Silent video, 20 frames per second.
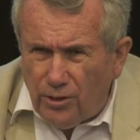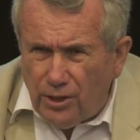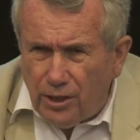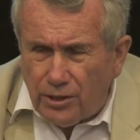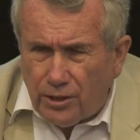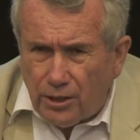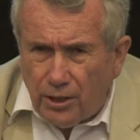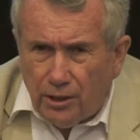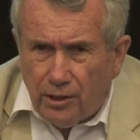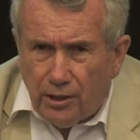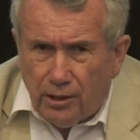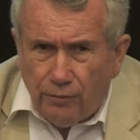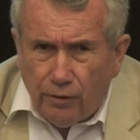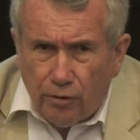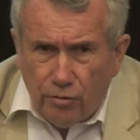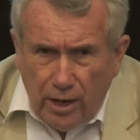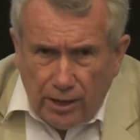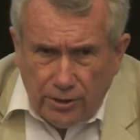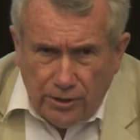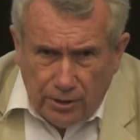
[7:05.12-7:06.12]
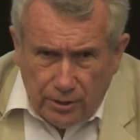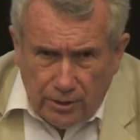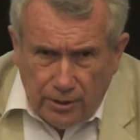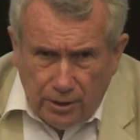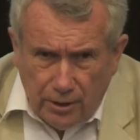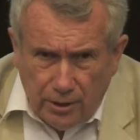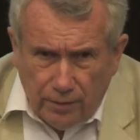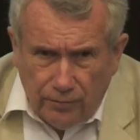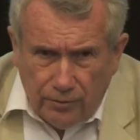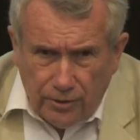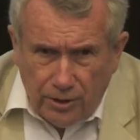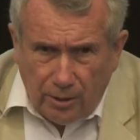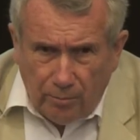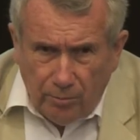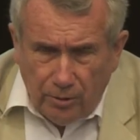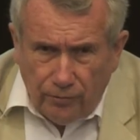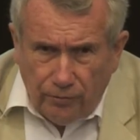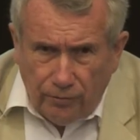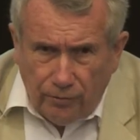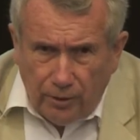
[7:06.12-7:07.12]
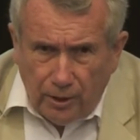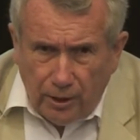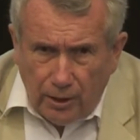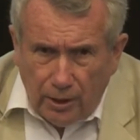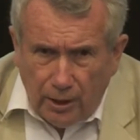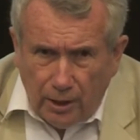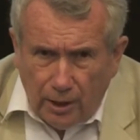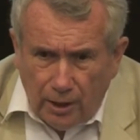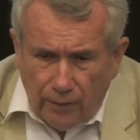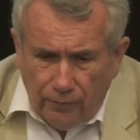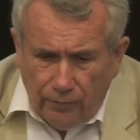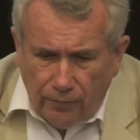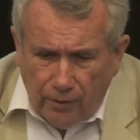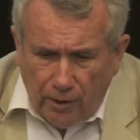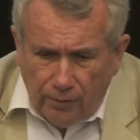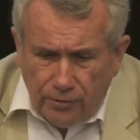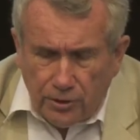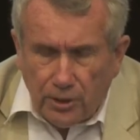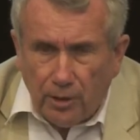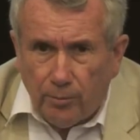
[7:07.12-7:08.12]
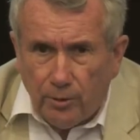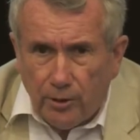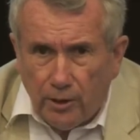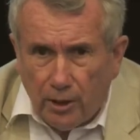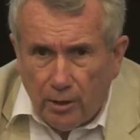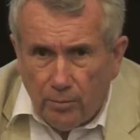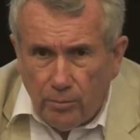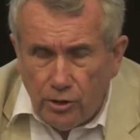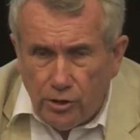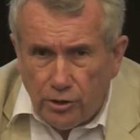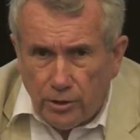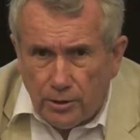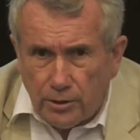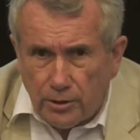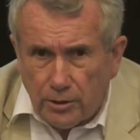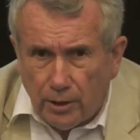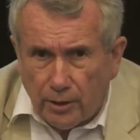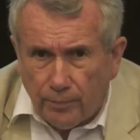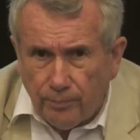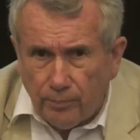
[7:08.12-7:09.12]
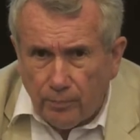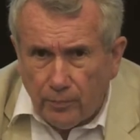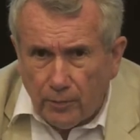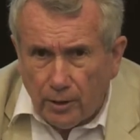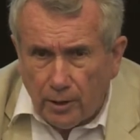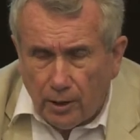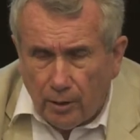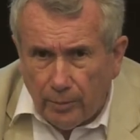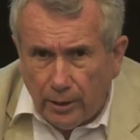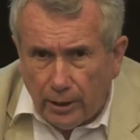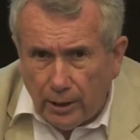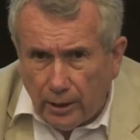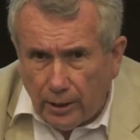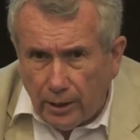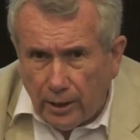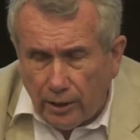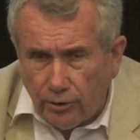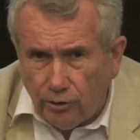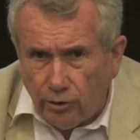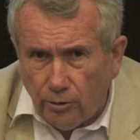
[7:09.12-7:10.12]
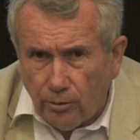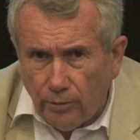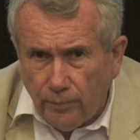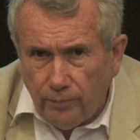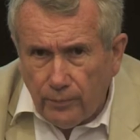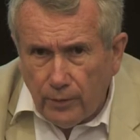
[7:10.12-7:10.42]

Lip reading: discern the veracity of some of the images coming at you.